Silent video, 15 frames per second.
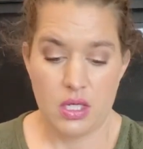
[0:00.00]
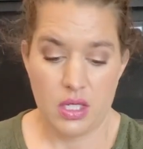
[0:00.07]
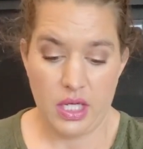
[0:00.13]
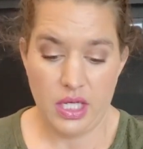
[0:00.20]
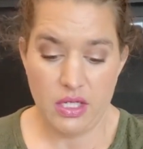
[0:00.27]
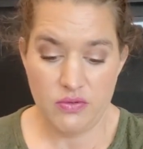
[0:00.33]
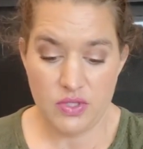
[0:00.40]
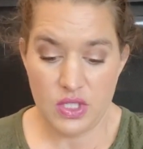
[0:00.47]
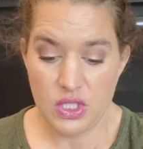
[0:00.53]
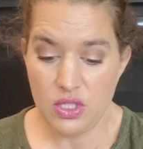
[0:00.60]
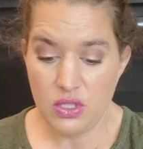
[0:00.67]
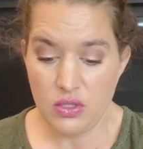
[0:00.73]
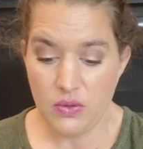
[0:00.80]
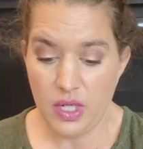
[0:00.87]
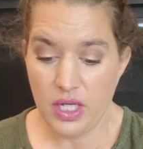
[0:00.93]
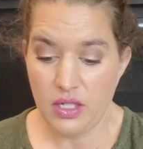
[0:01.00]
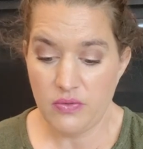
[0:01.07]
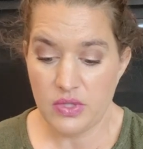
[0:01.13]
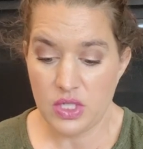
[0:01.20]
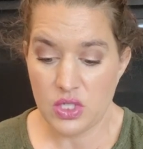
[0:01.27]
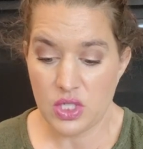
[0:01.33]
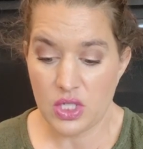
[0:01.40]
I have 2 of
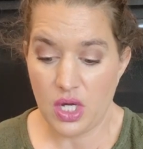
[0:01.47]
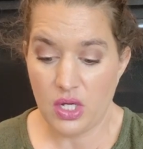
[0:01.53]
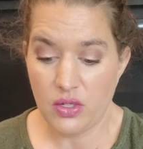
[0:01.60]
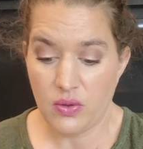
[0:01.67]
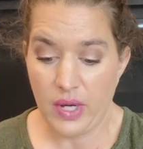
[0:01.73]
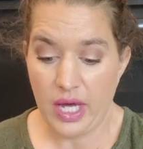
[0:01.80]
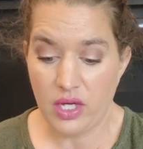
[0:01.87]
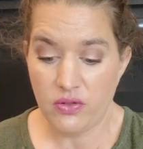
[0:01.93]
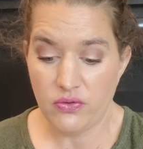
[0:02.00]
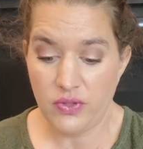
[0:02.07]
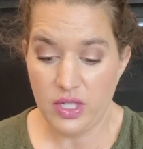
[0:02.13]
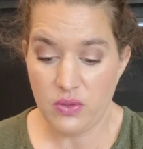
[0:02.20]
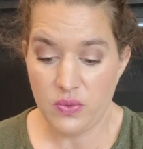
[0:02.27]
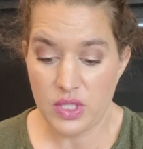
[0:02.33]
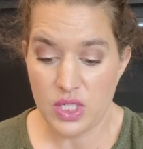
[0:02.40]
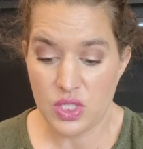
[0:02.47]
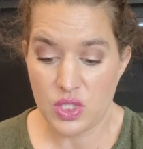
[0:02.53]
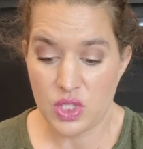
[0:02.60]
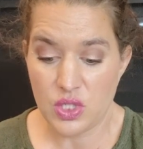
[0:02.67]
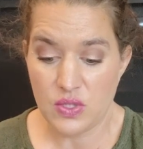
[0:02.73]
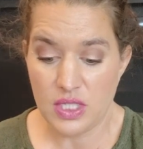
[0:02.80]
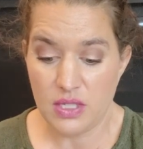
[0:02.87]
the Chicago Outfit, which is
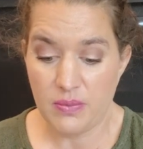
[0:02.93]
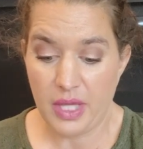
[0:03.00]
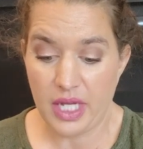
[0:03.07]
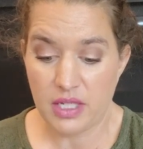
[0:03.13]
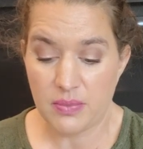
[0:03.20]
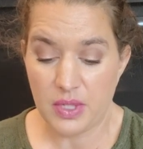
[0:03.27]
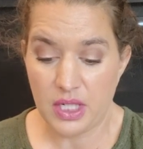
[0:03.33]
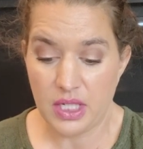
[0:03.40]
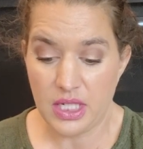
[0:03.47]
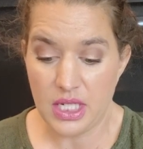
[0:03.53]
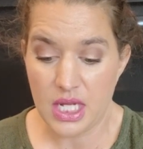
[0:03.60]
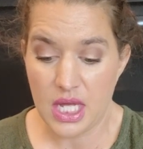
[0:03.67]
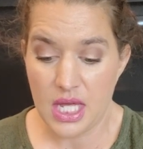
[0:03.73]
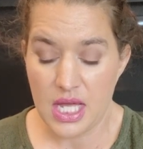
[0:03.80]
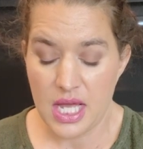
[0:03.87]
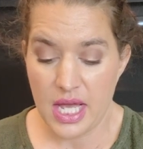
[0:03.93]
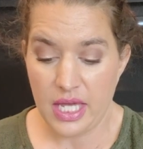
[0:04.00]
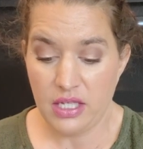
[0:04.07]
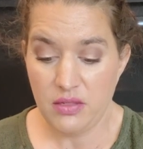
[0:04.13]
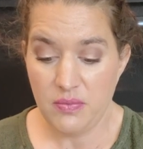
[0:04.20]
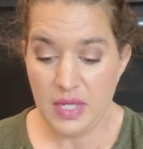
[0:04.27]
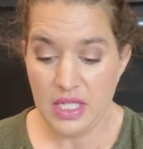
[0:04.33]
juicy blackberry
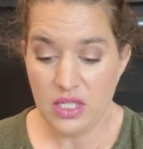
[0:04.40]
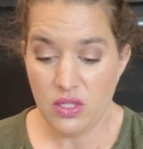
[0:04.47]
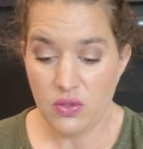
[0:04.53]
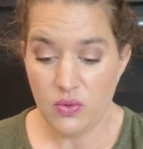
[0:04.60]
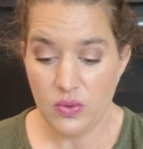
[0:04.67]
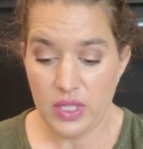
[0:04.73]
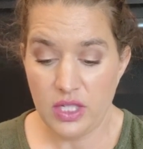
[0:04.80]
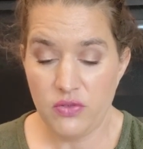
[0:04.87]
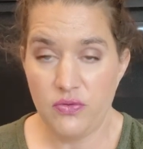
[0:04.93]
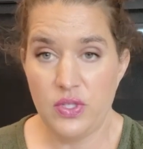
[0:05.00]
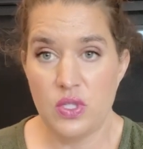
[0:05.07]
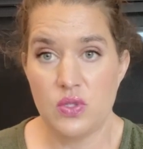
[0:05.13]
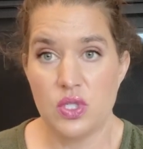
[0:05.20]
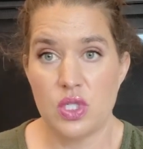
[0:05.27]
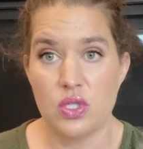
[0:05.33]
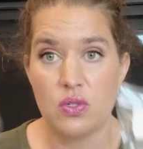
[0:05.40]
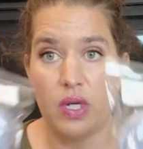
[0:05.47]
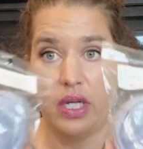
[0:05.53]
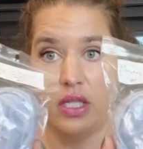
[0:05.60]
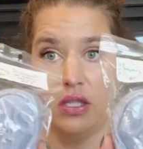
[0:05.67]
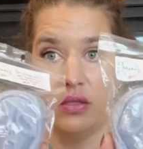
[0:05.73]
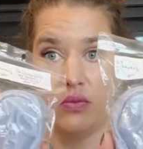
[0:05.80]
and mango infused ginger
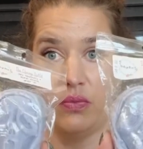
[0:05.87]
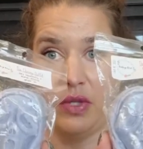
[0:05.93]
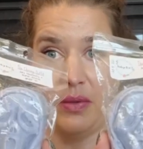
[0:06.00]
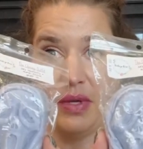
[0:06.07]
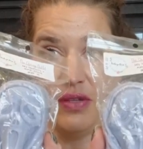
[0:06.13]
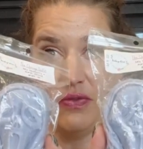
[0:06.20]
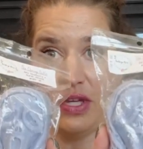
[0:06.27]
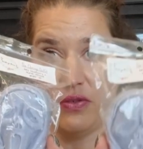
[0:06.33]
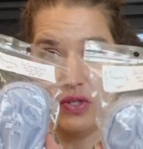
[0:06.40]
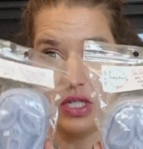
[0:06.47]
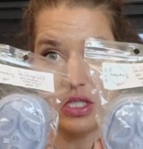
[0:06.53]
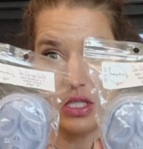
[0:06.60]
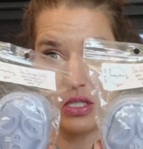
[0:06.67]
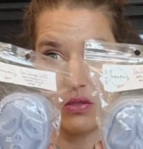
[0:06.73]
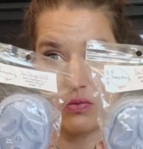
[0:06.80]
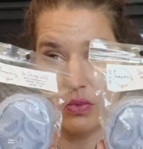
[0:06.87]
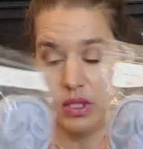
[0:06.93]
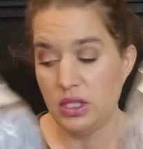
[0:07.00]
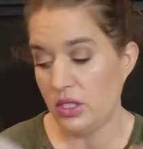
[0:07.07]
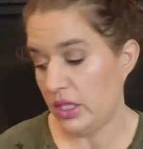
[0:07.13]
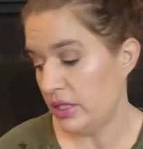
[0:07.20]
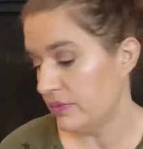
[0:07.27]
ale. One of my favorites, really
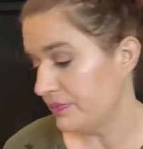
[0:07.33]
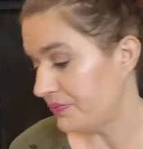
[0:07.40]
good.